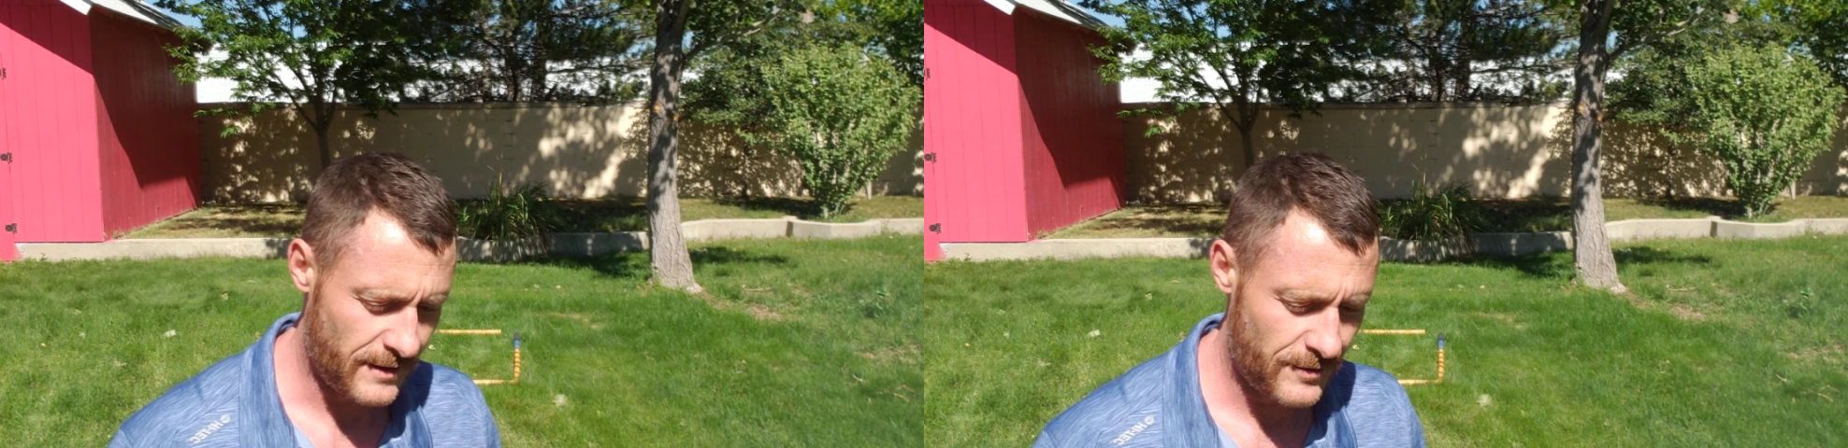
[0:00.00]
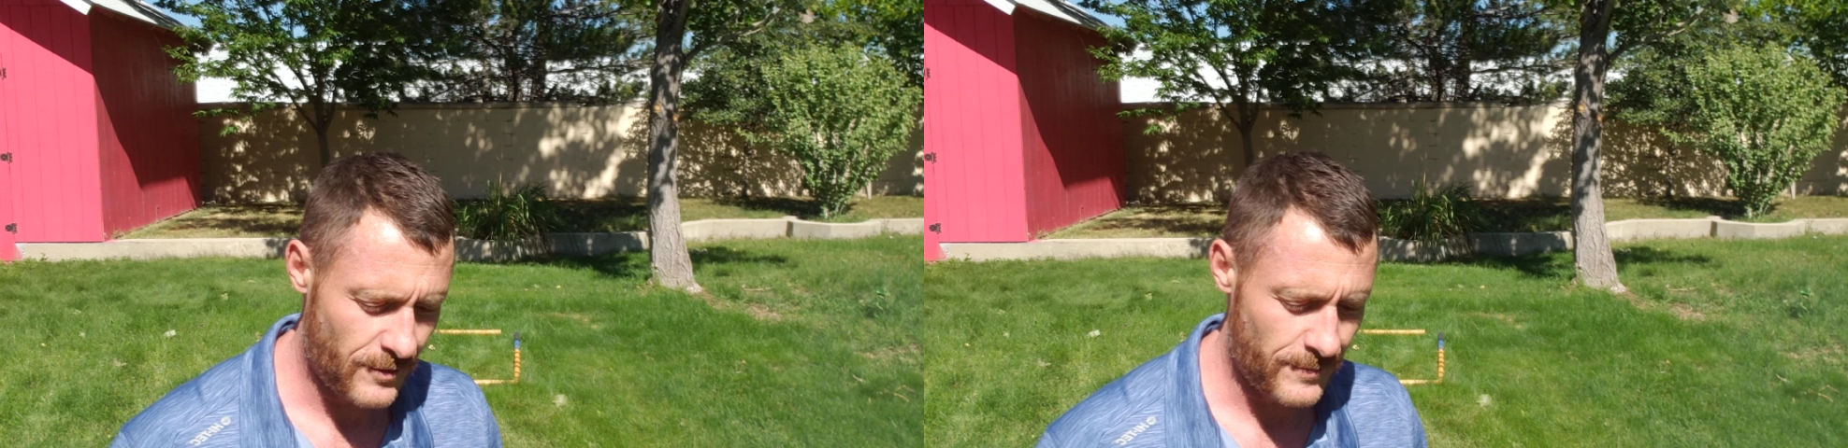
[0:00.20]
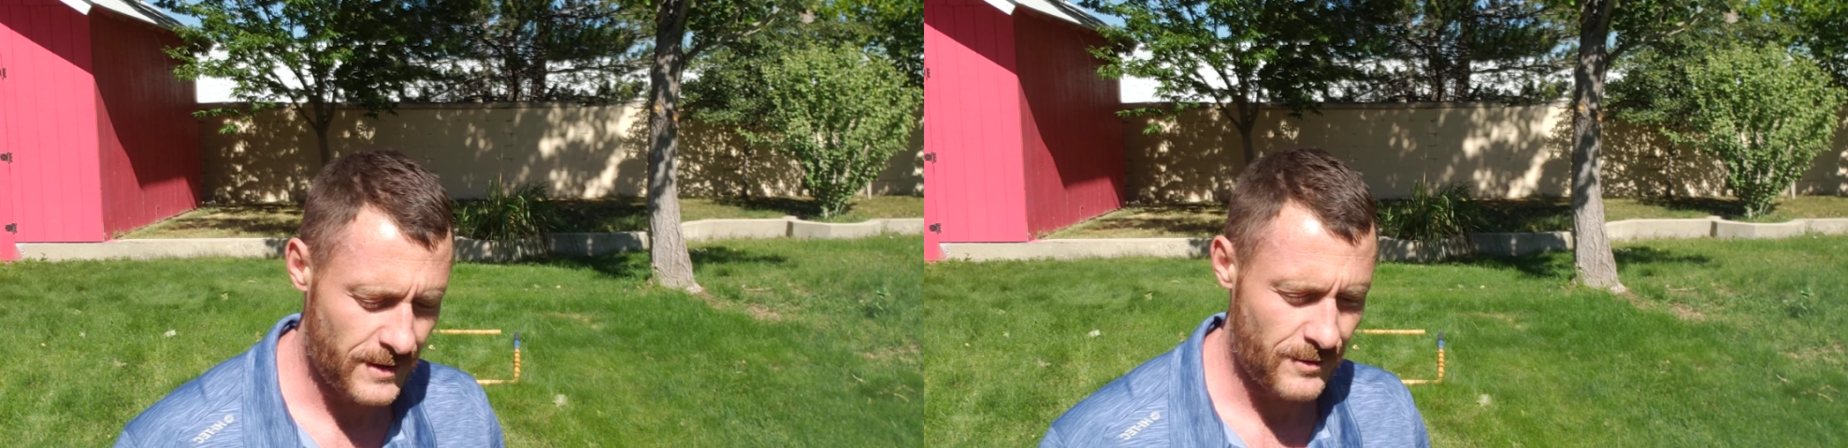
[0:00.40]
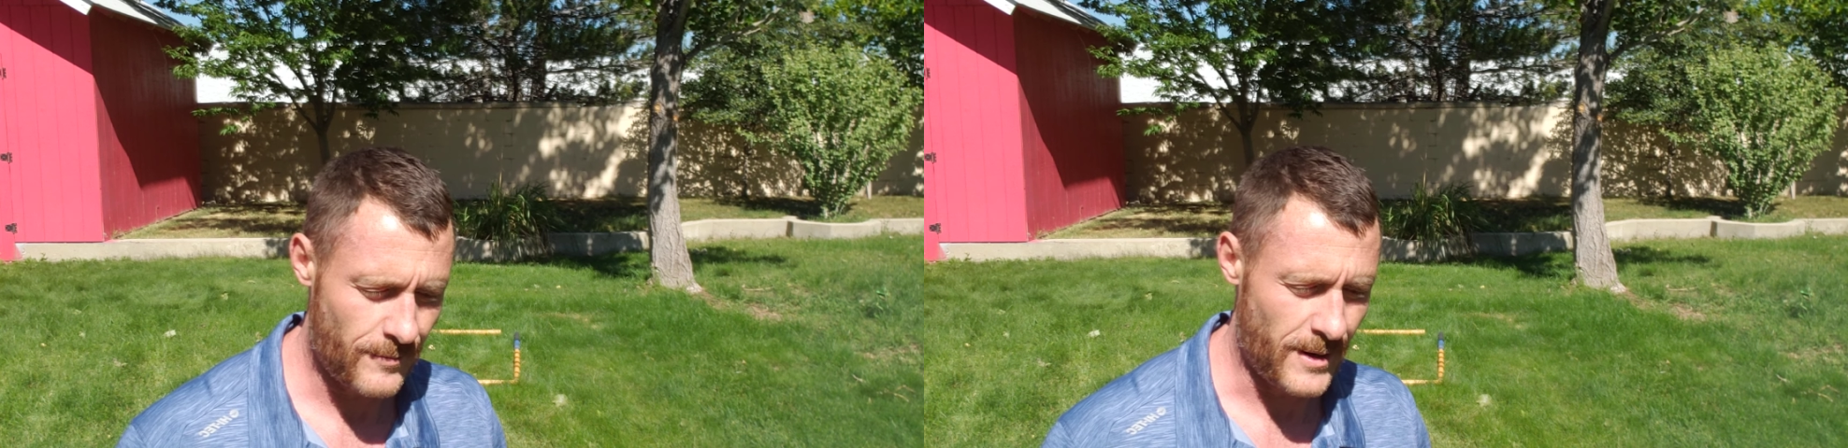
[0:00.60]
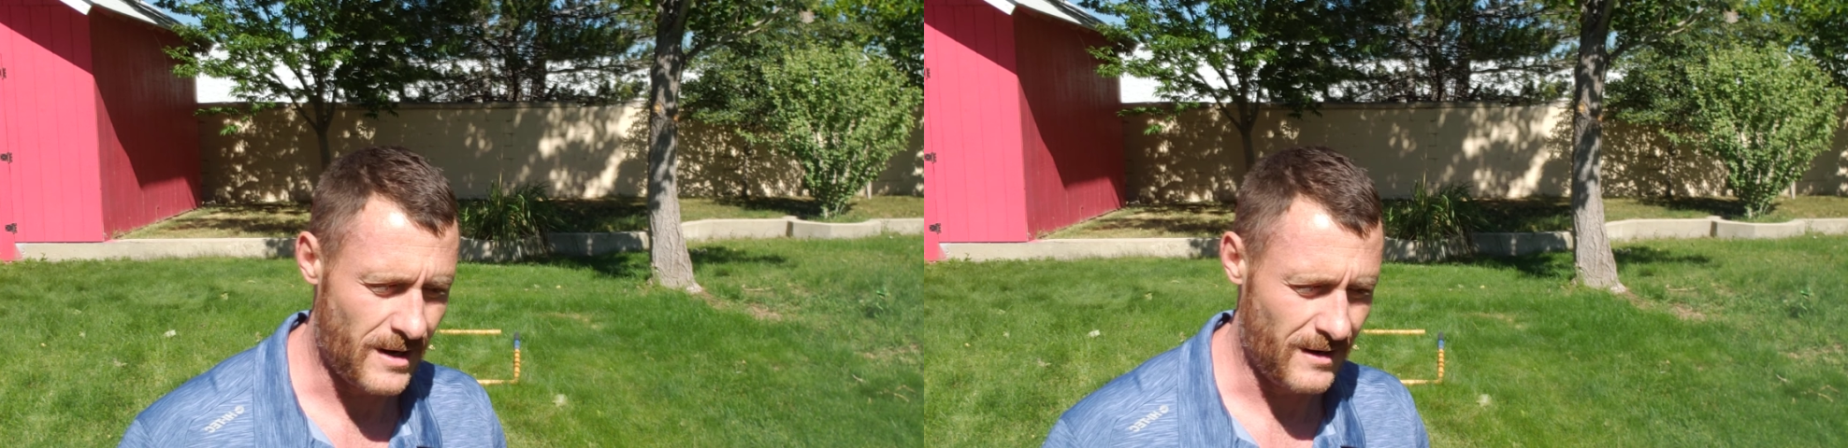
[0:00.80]
Krabi
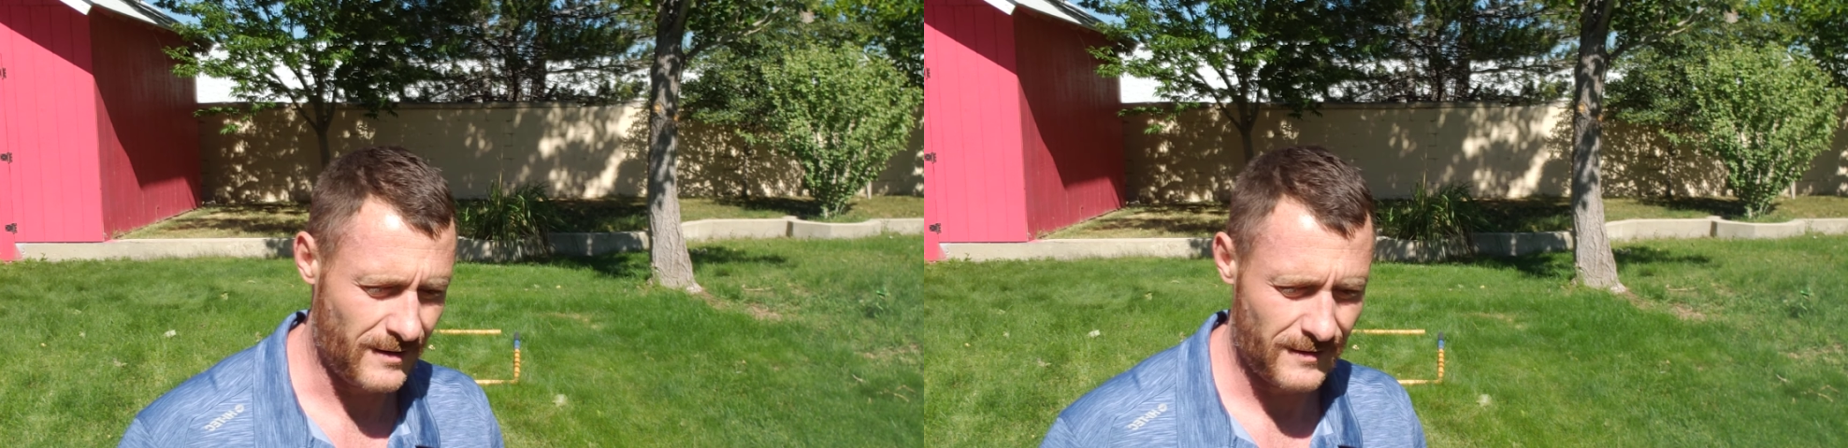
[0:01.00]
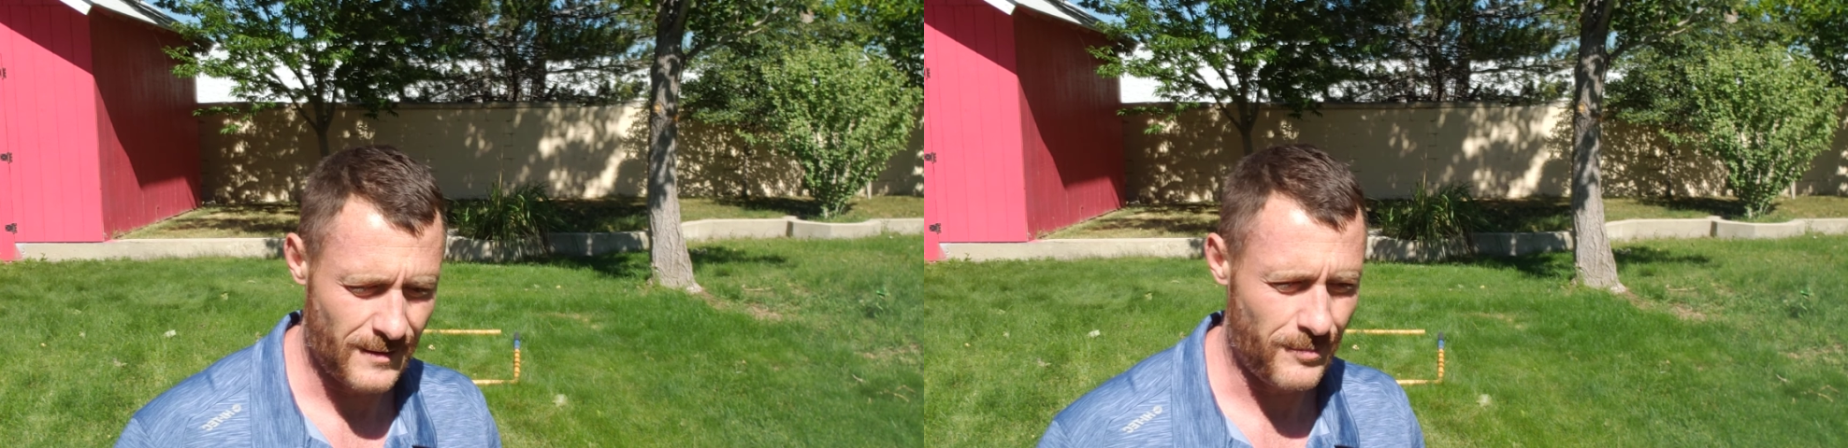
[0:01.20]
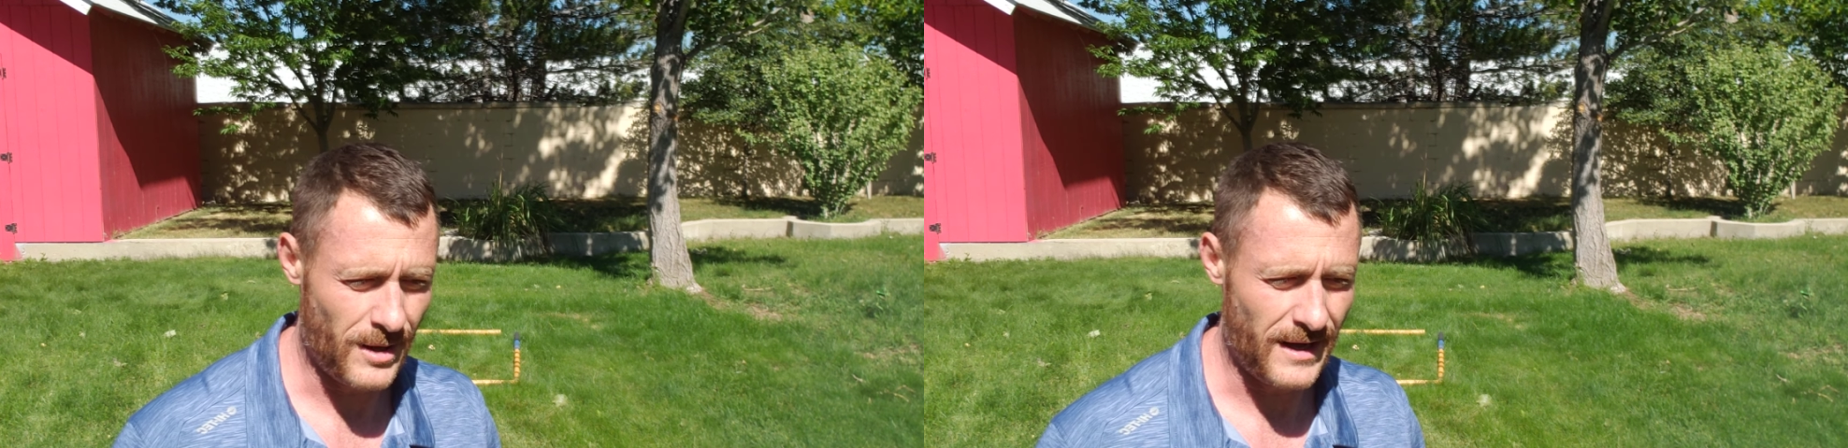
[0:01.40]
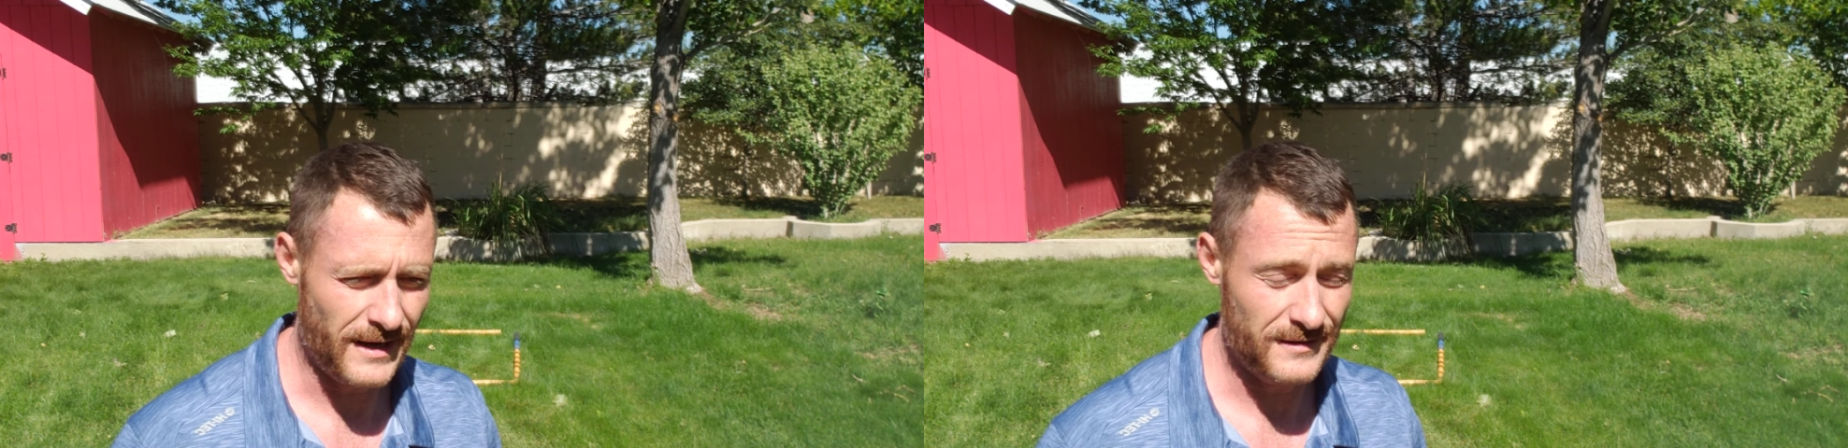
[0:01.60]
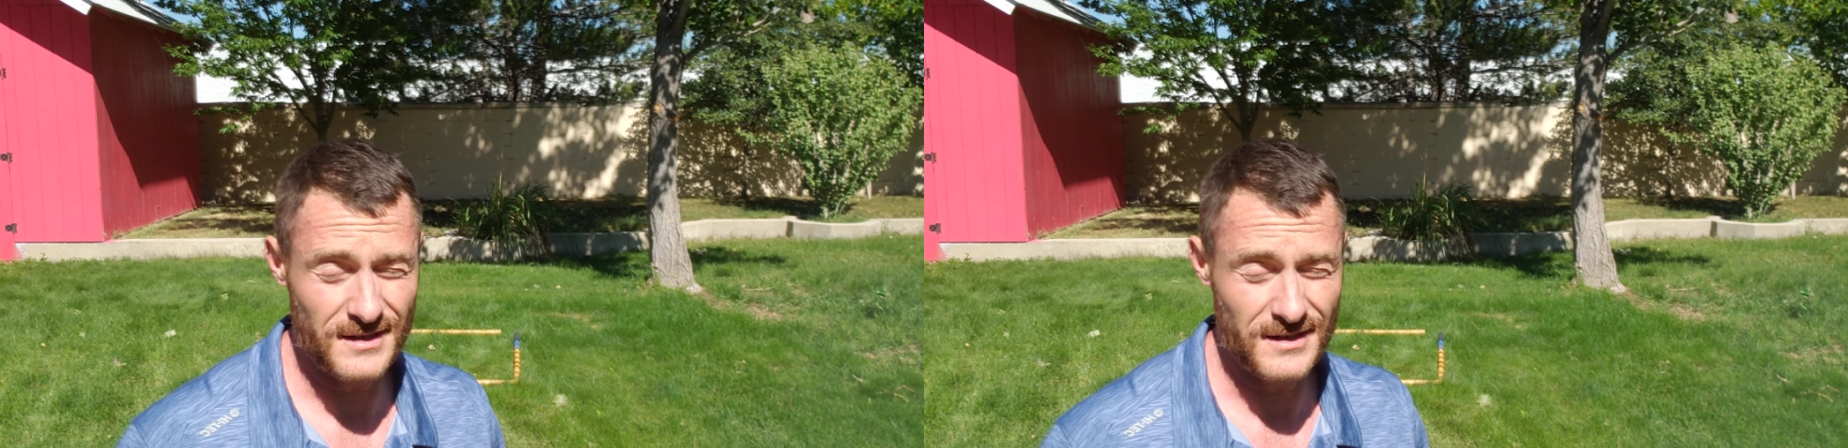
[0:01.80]
Krabong applied,